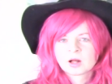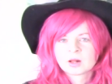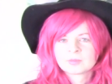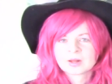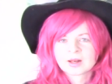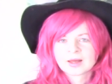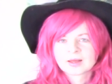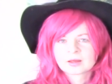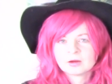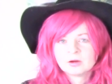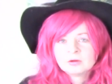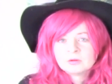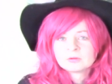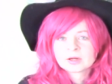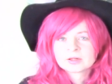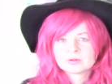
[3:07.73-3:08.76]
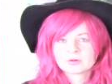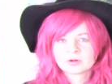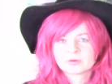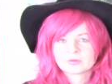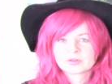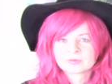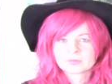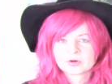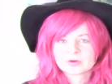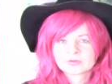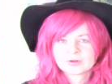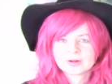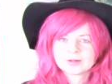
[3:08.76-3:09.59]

be like, oh, I don't know this person.